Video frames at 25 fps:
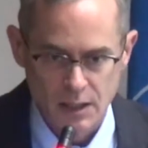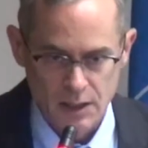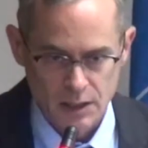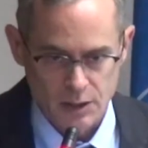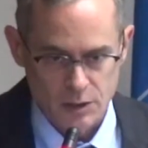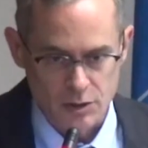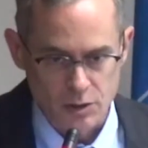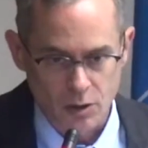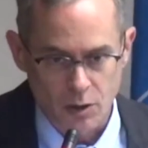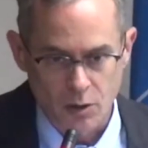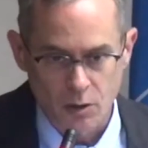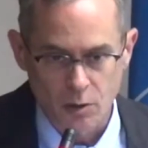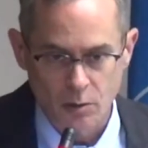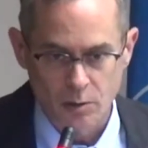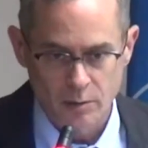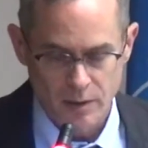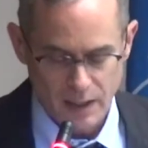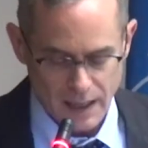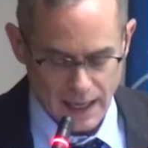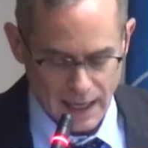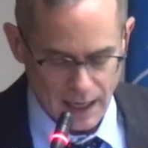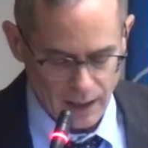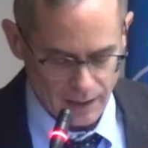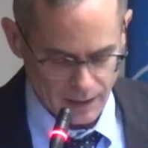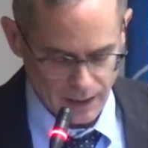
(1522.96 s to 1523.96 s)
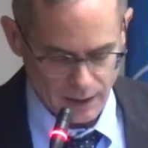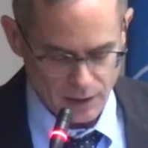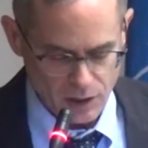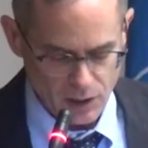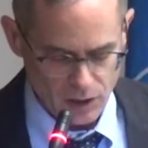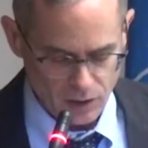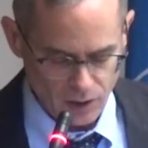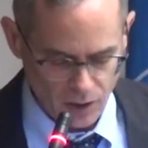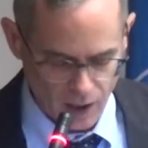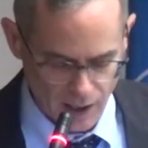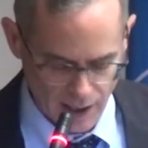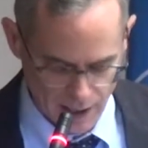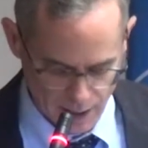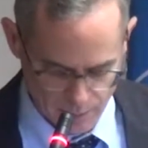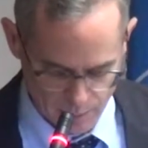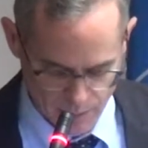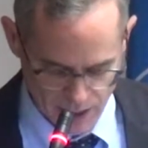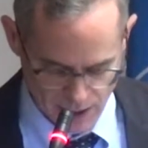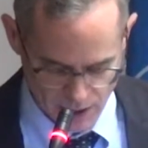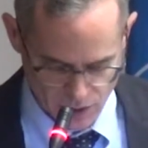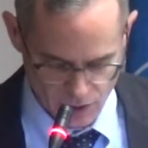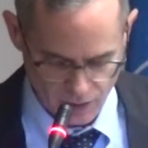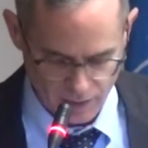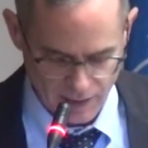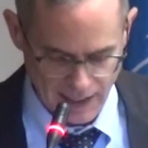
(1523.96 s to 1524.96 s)
So I just thought I'd
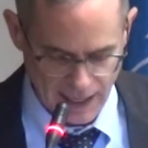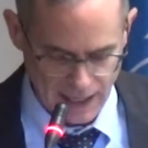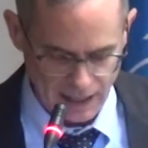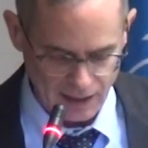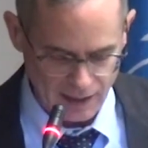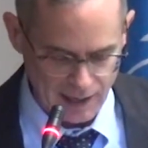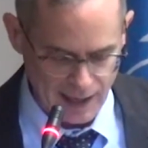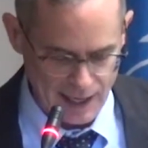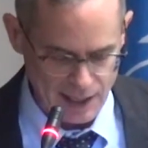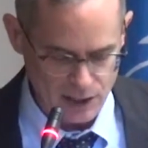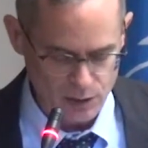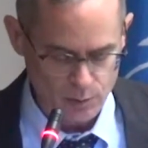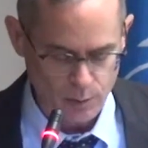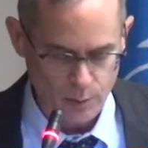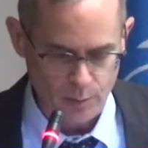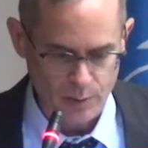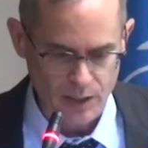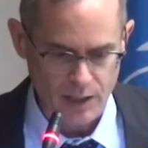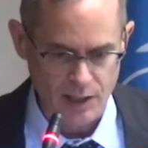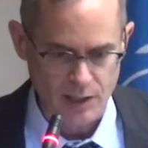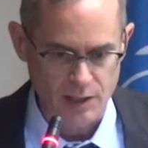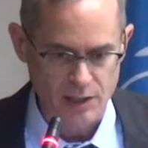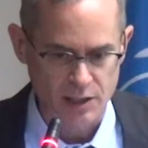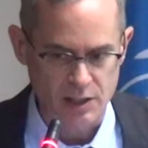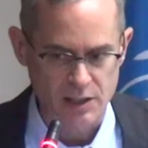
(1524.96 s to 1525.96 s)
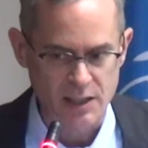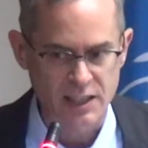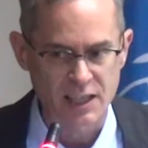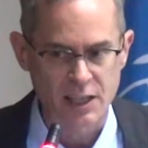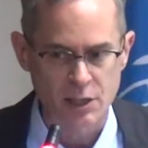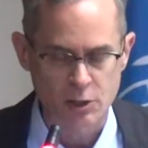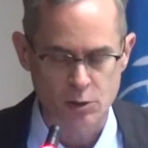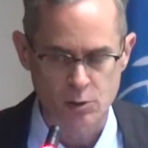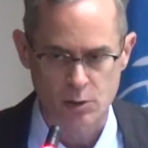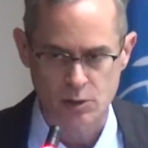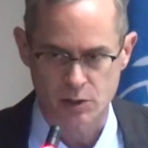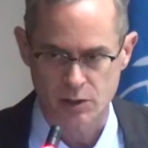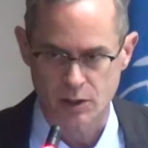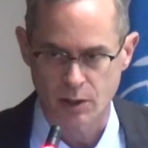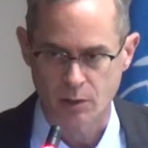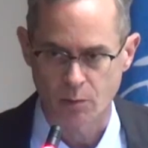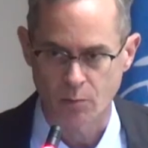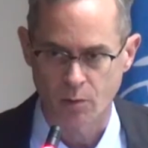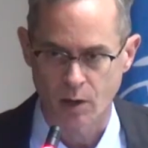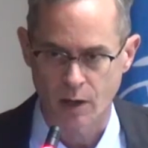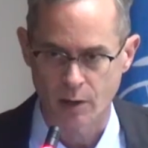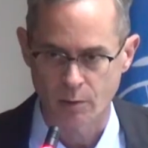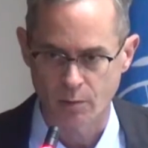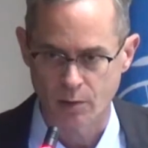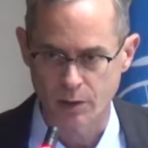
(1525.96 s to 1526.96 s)
mention that last one because it's an interesting
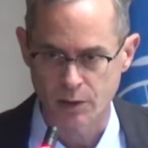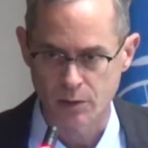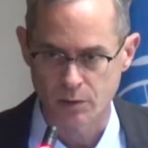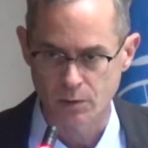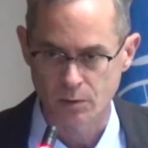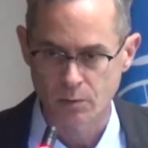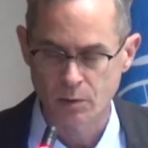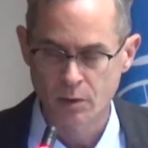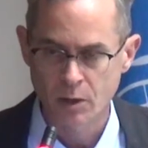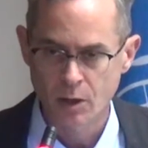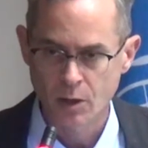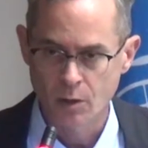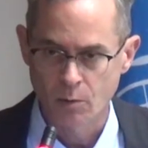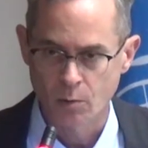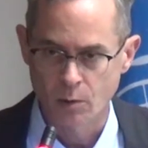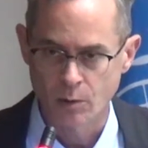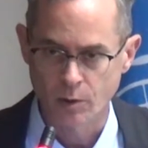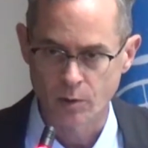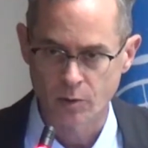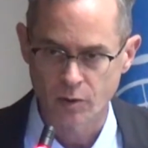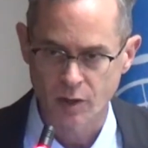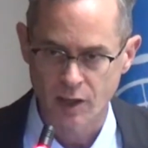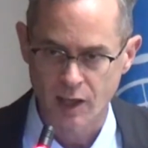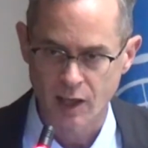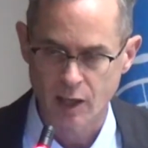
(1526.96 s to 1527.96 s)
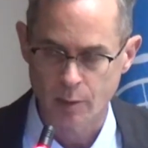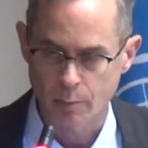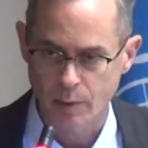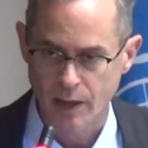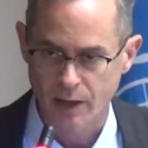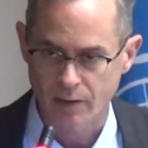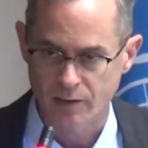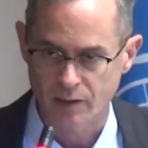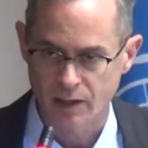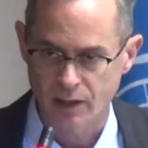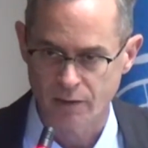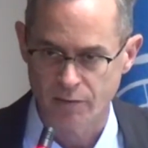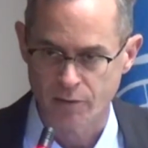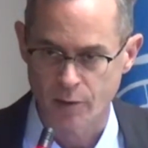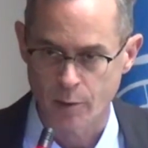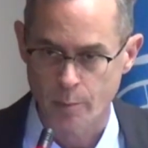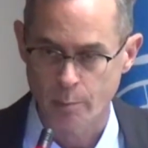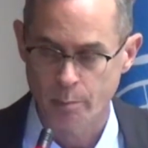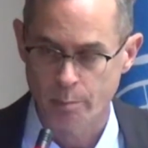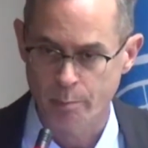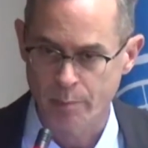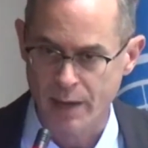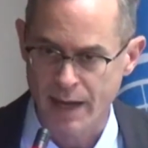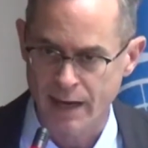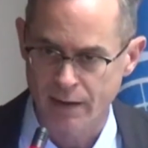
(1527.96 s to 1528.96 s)
one when you think about the
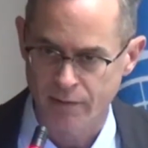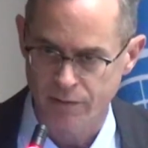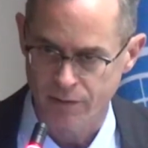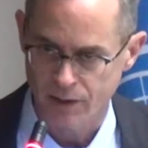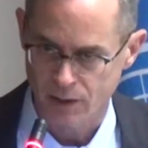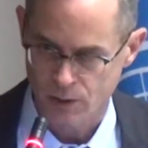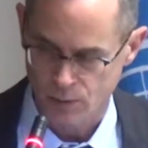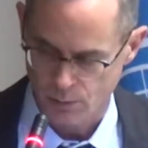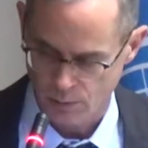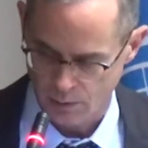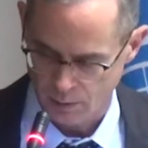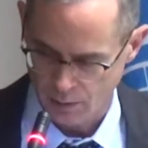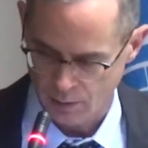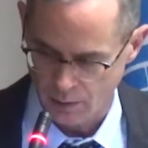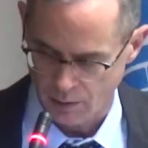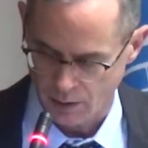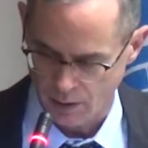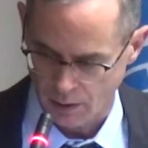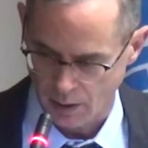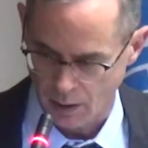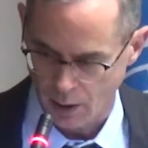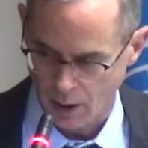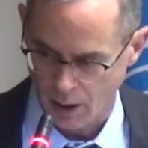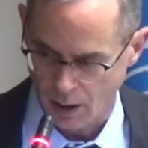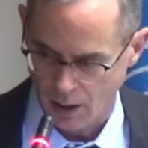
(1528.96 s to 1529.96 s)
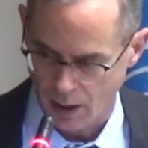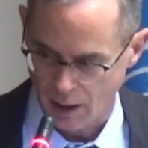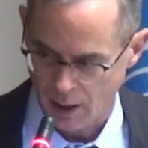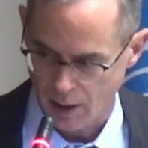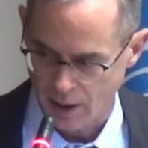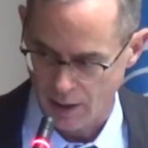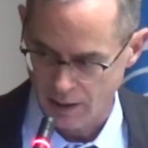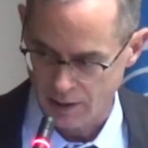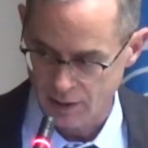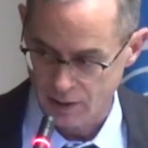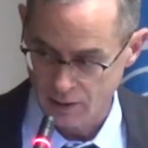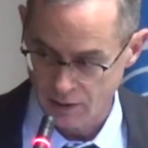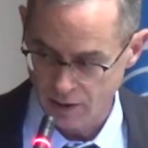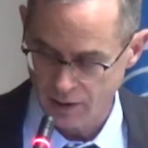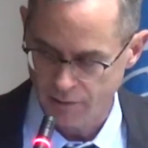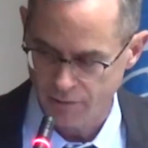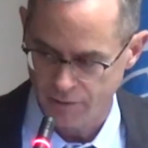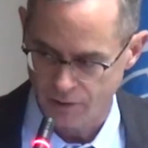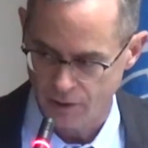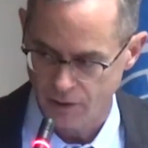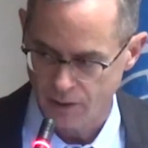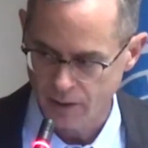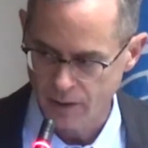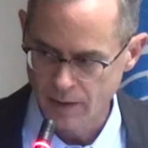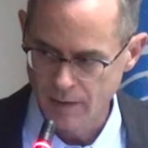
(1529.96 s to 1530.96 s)
different benefits
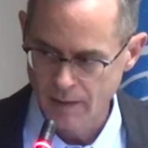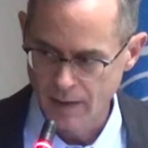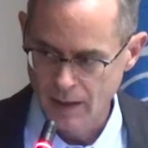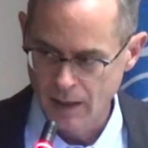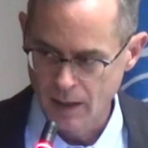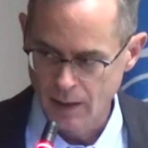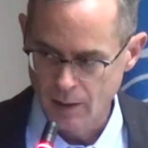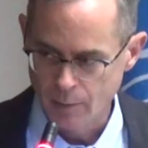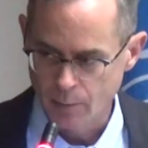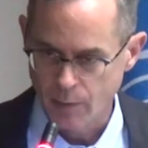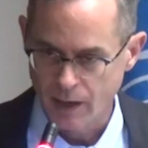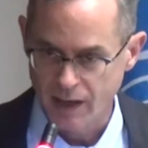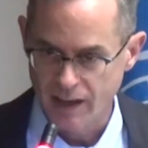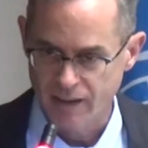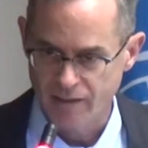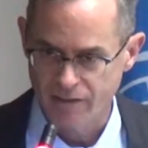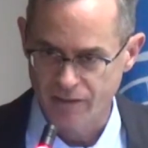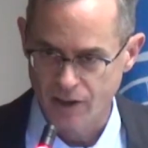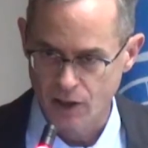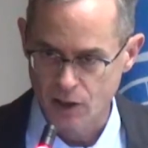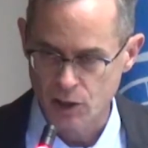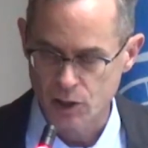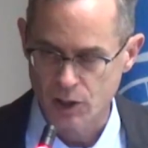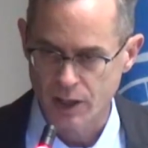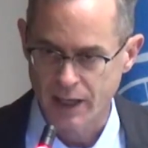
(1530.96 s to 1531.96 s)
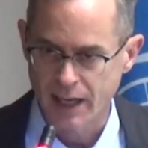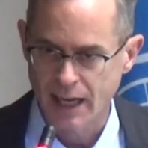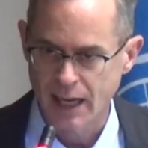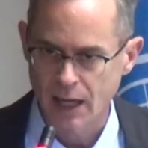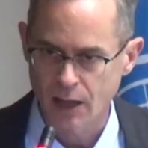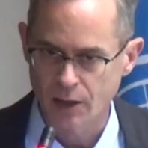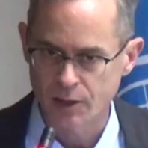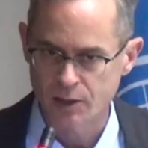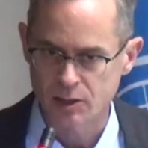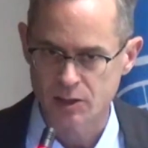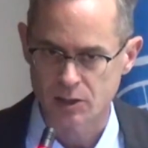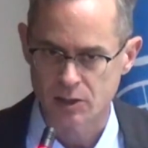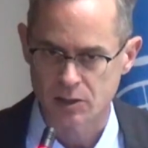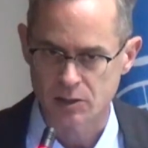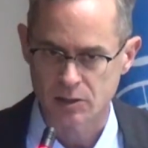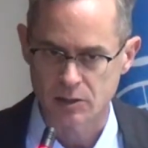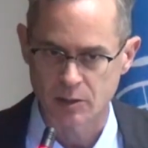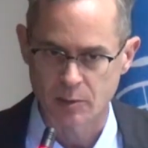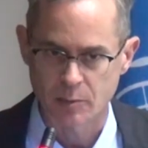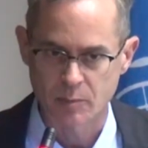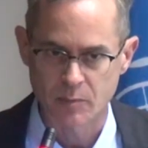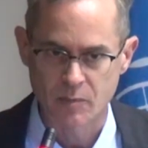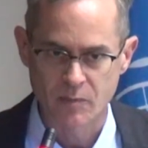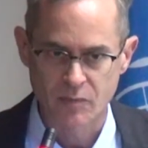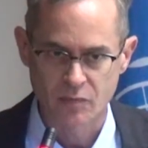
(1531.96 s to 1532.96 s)
delivered by the functioning health
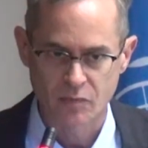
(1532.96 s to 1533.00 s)
system.